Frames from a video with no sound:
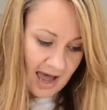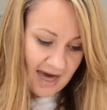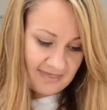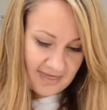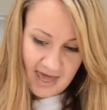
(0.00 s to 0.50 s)

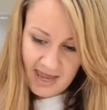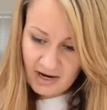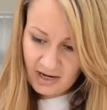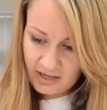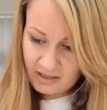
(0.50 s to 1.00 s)
And then
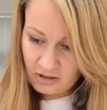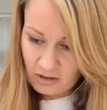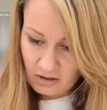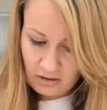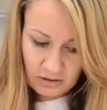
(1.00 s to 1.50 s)
I
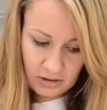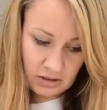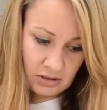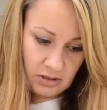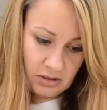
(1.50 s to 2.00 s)

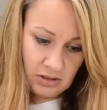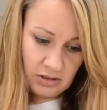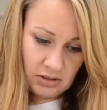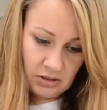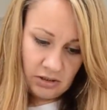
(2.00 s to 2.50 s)
got
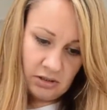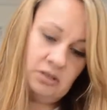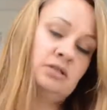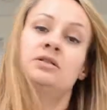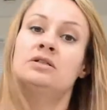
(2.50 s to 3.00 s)

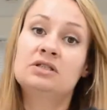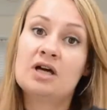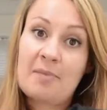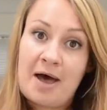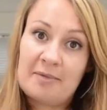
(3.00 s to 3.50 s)

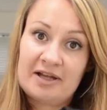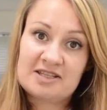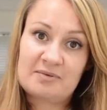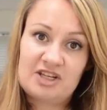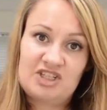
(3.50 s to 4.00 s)
a Batman
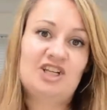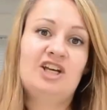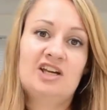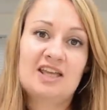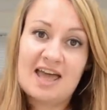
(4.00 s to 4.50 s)

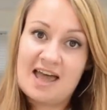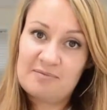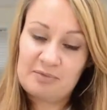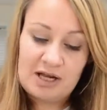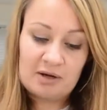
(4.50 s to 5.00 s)
sweatshirt.
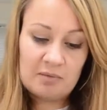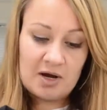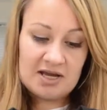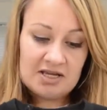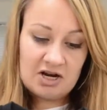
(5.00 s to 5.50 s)
Again, black and
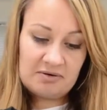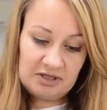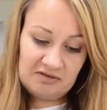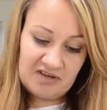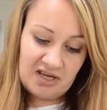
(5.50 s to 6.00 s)
white, you know I
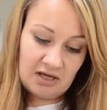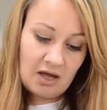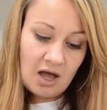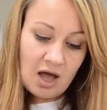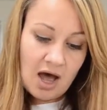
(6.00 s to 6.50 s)
love it.
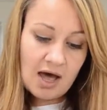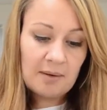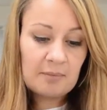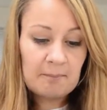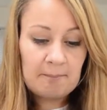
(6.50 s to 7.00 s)

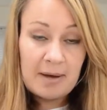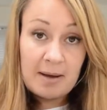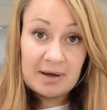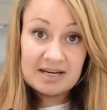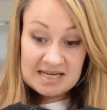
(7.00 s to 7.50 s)
Um,
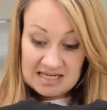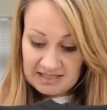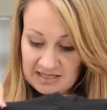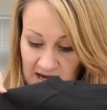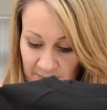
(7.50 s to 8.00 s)
Batman
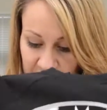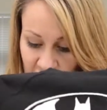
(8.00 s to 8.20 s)
needs naps